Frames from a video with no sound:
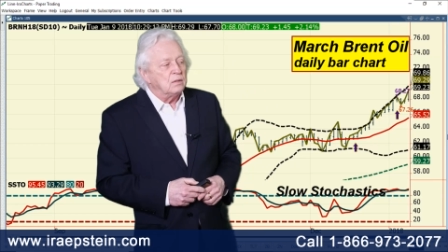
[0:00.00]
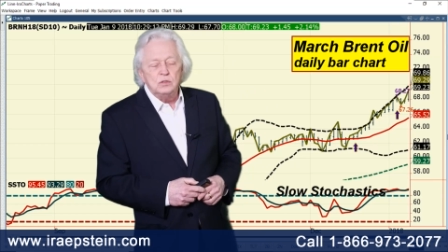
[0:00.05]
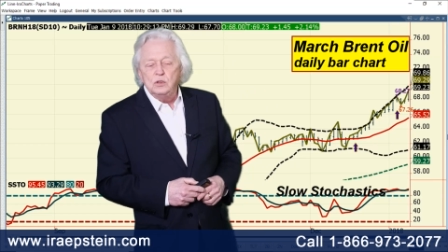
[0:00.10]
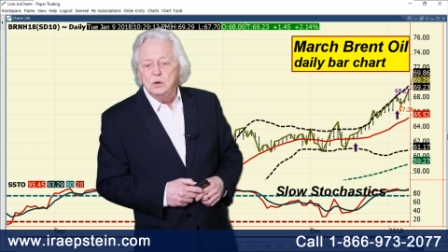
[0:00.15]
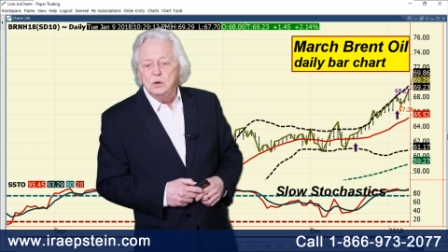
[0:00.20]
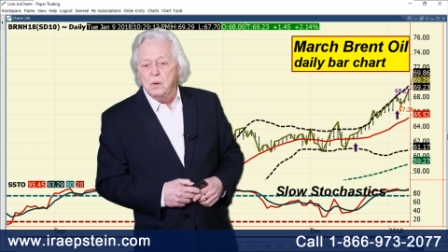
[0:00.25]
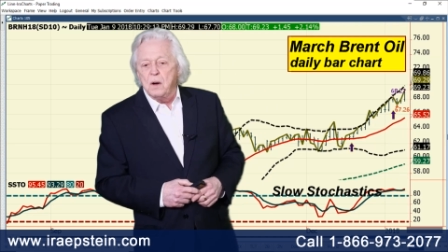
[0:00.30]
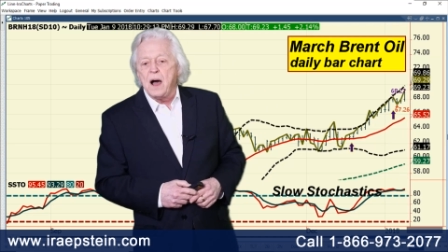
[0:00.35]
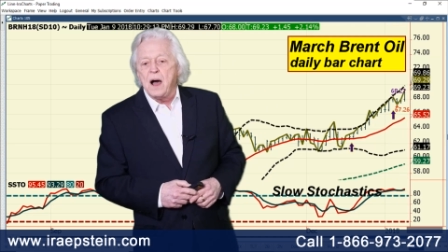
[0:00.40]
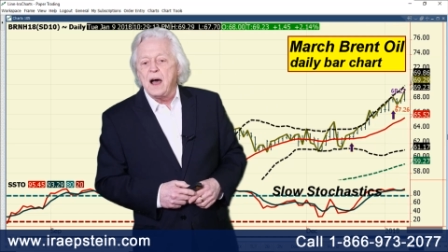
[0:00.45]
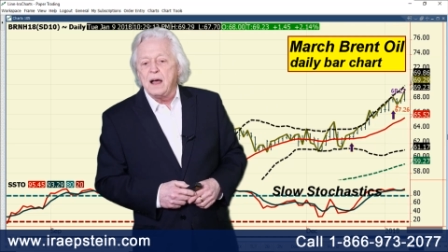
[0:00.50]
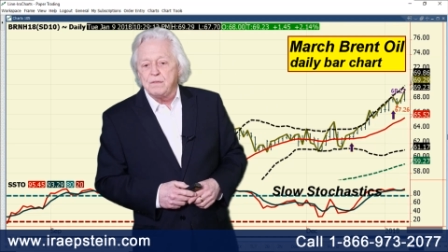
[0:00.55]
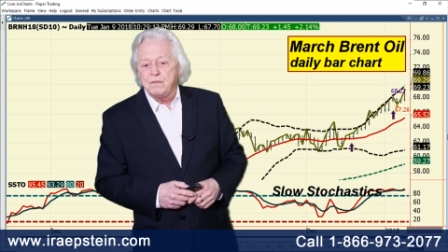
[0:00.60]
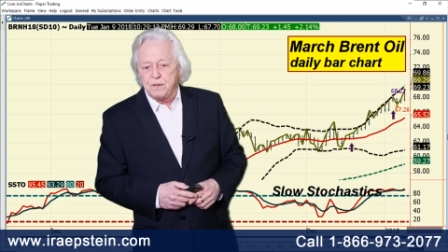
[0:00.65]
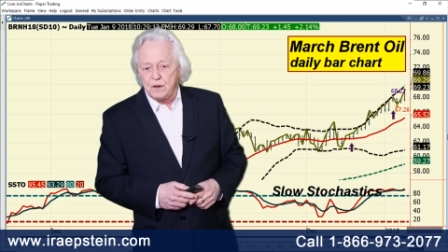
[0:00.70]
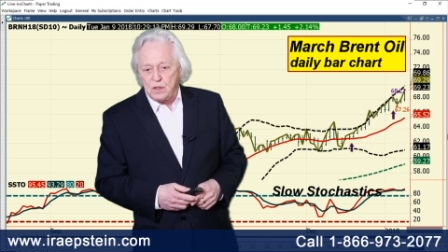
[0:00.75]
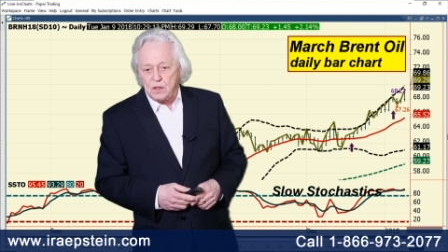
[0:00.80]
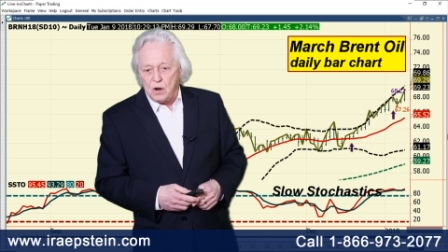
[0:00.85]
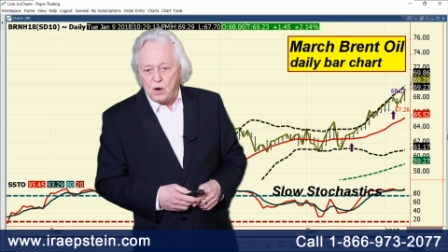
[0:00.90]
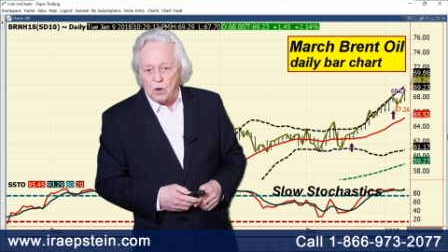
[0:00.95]
new high
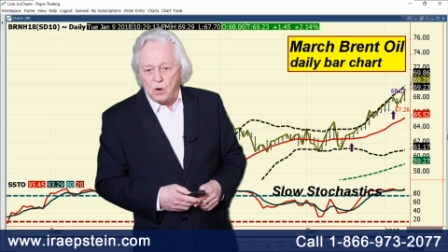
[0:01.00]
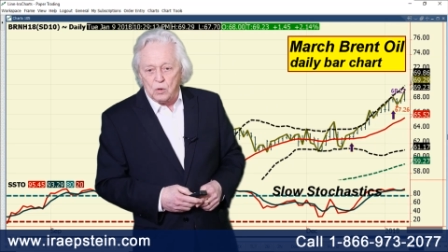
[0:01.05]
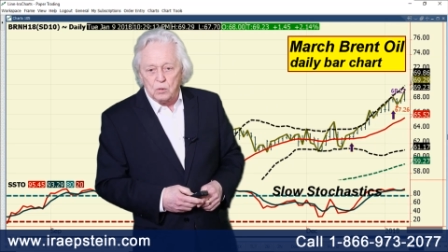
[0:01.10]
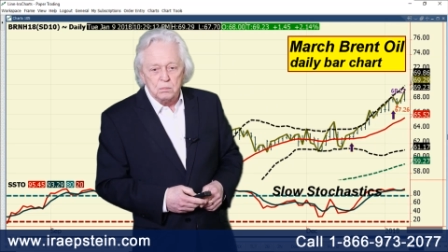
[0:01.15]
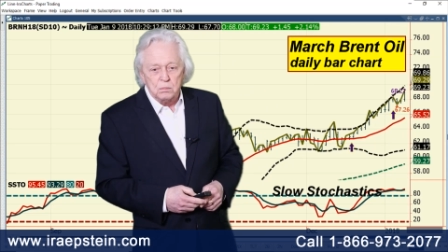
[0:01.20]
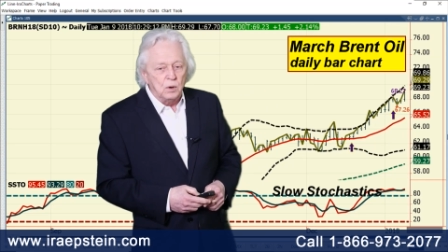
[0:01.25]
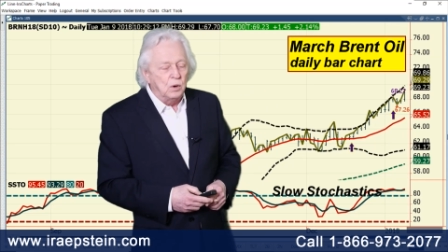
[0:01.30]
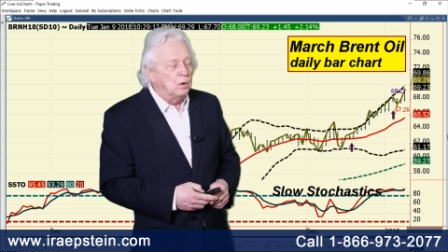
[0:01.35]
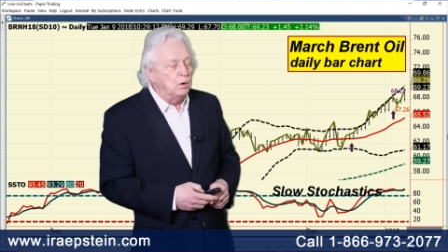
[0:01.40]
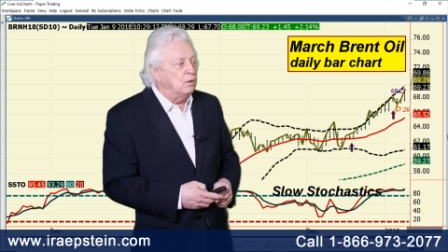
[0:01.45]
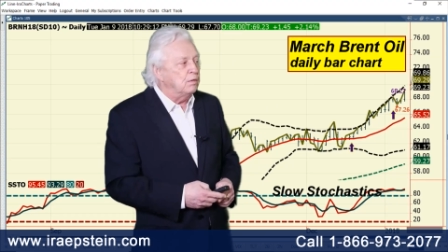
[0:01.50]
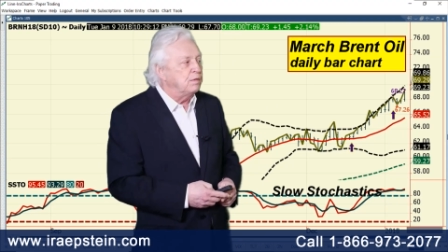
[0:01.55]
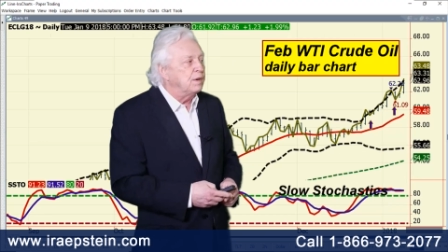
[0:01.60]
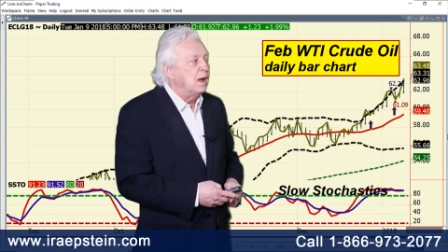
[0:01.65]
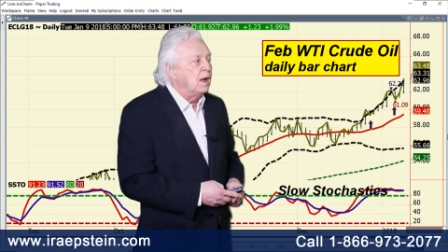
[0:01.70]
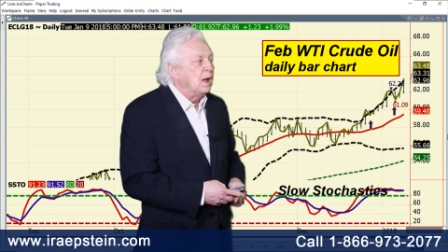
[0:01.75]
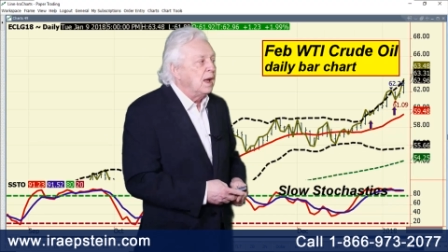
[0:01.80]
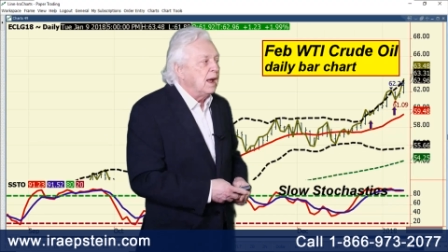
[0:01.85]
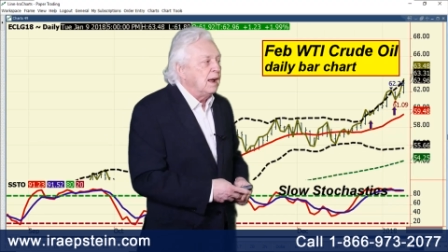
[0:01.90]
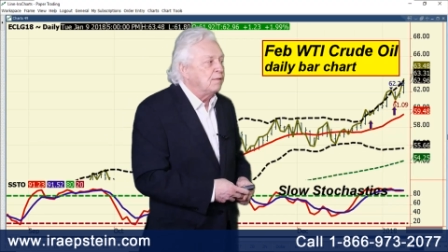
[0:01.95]
for the whole move.
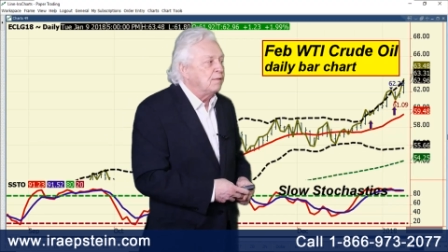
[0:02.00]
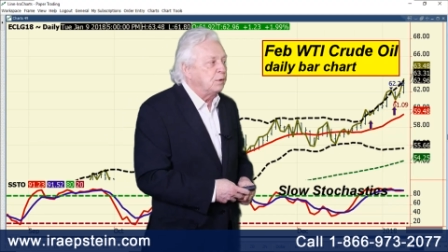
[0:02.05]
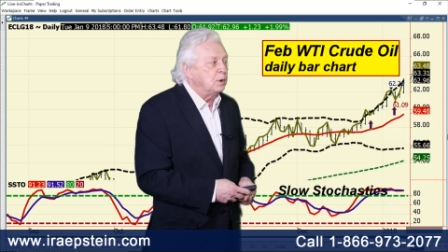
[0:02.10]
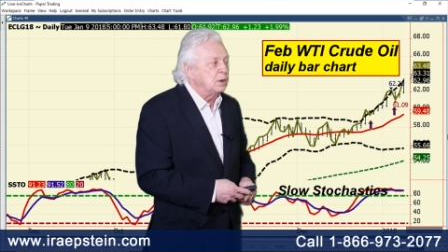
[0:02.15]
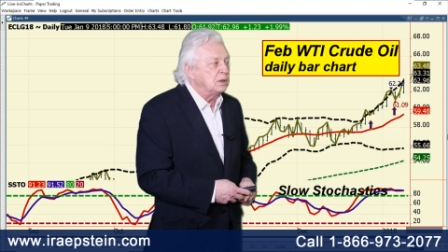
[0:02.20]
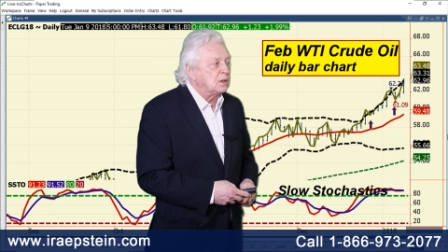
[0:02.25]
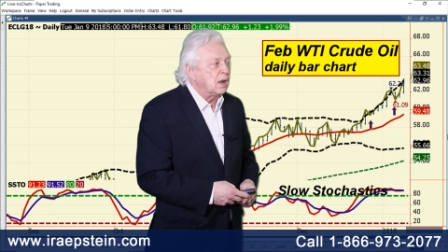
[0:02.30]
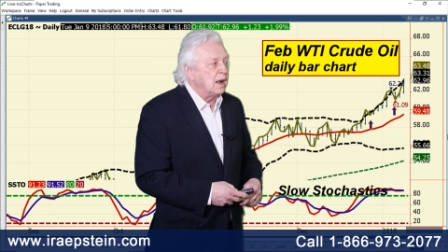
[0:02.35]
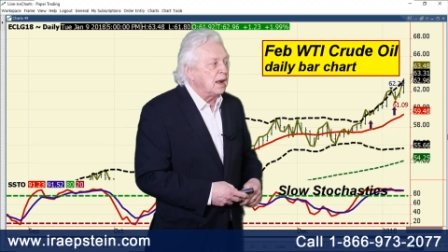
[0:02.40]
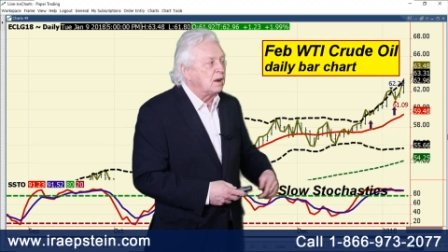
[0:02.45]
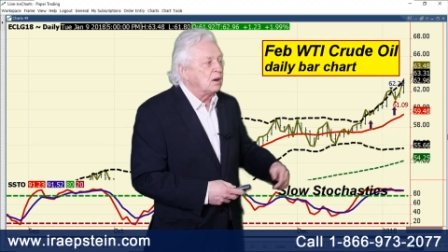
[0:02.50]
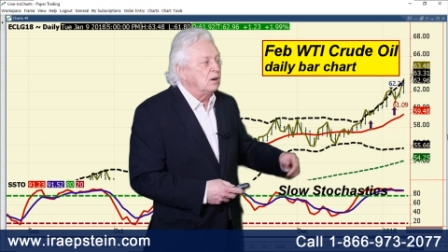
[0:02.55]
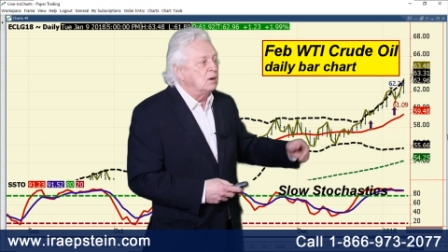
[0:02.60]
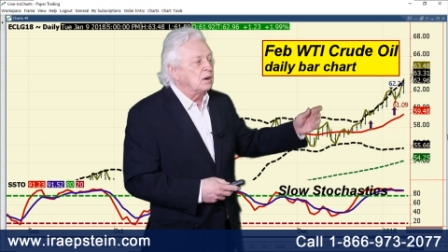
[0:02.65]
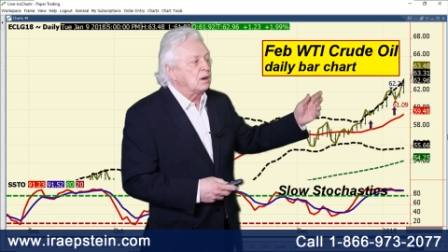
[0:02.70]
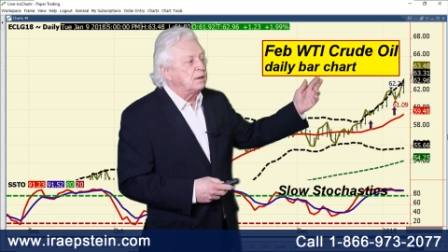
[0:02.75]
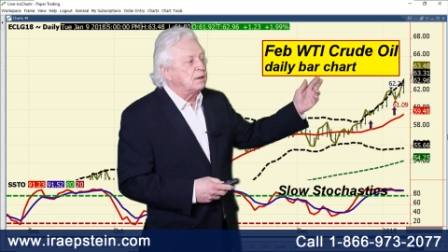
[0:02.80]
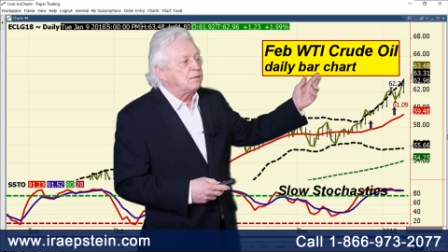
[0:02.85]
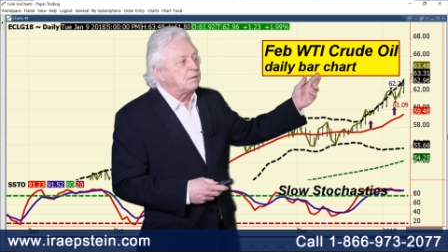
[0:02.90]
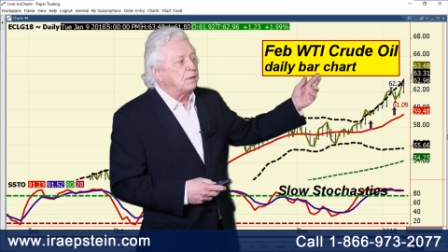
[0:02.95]
If we take a look at